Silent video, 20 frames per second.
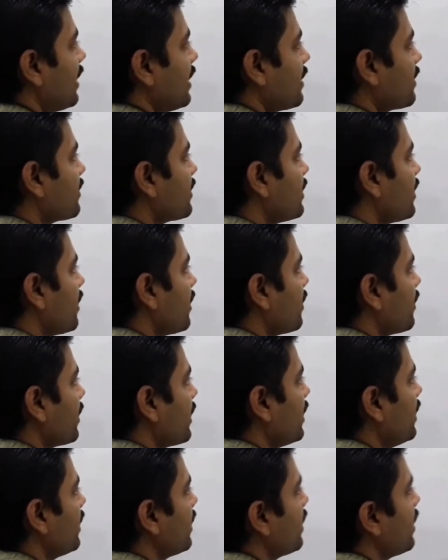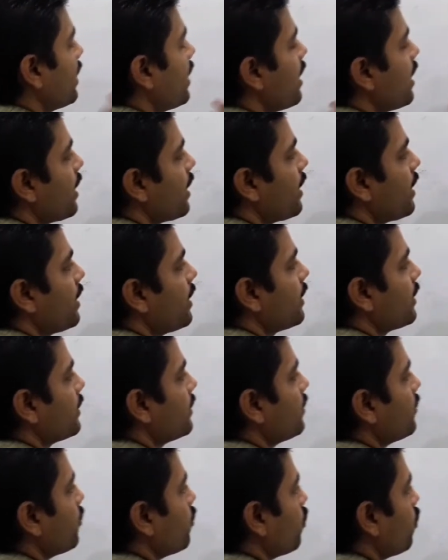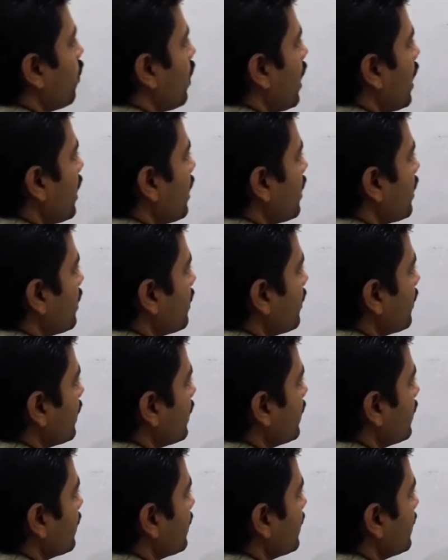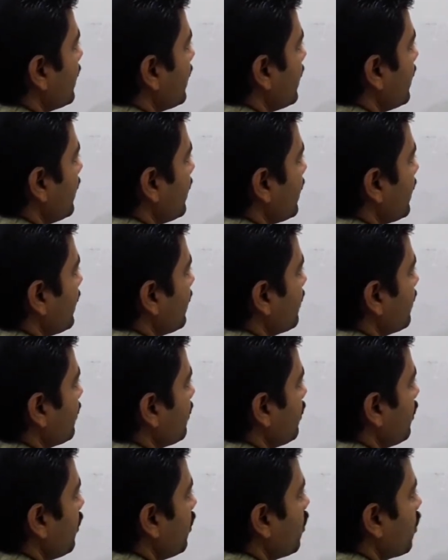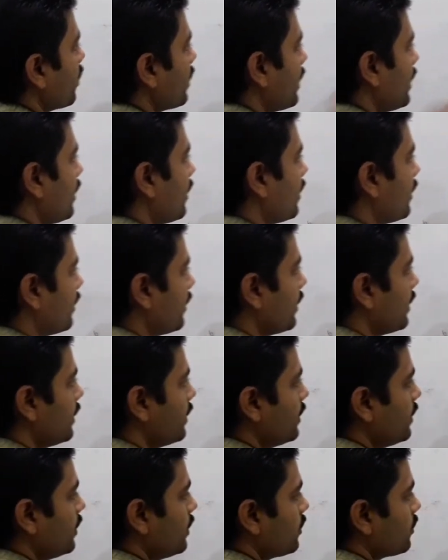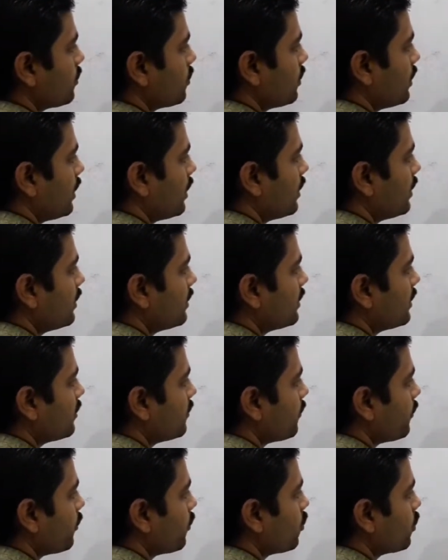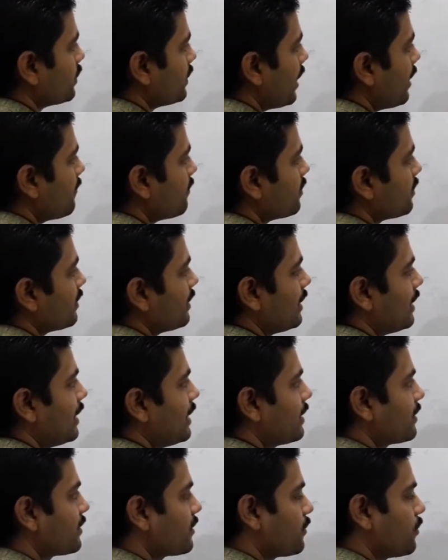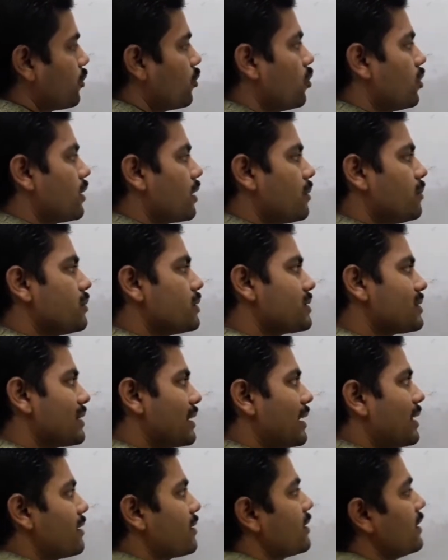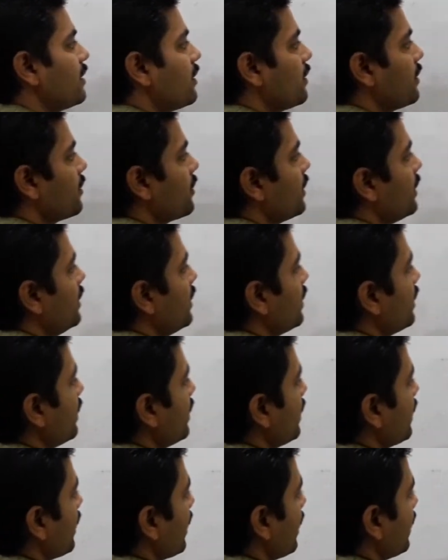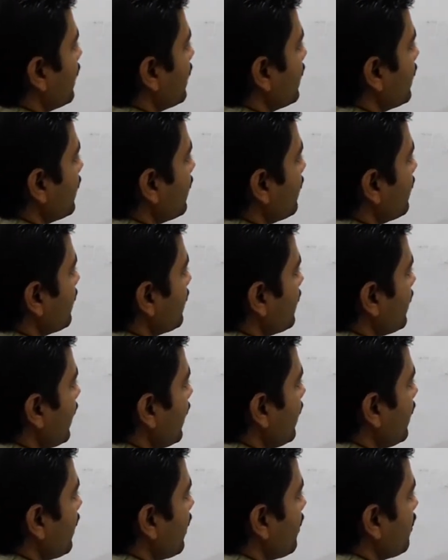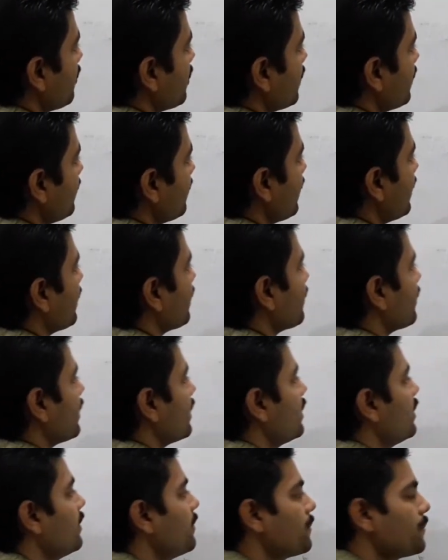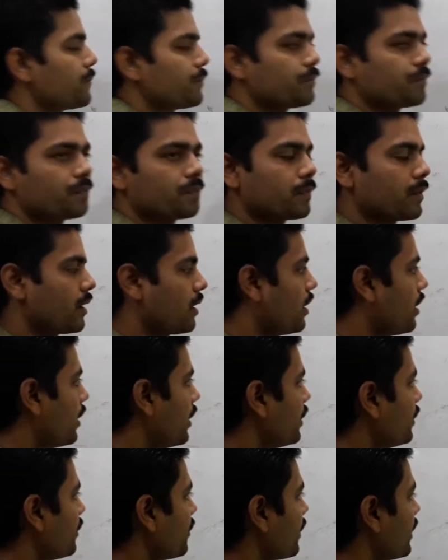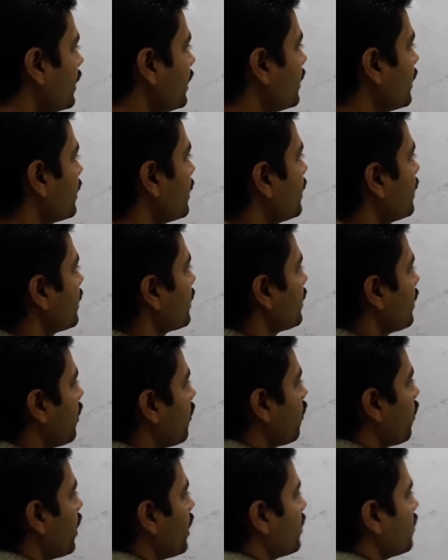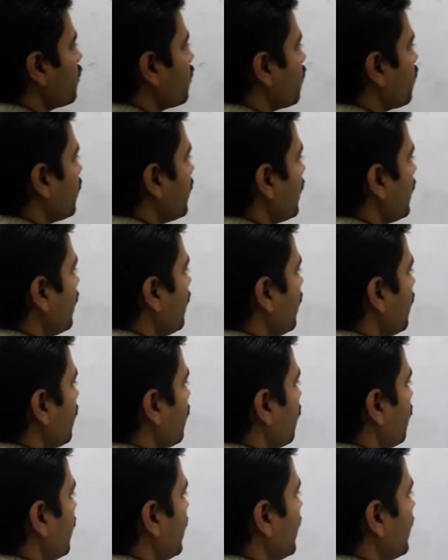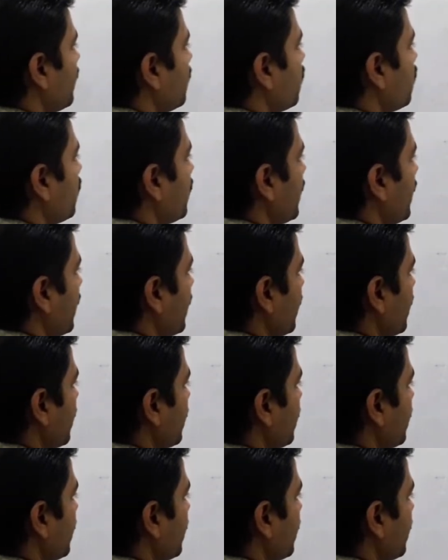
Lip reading: less than 100 and 110 is more than 100. So here it is 4 times less, 4 numbers less than 100, and it is 10 numbers less than 100. Now what will we do here?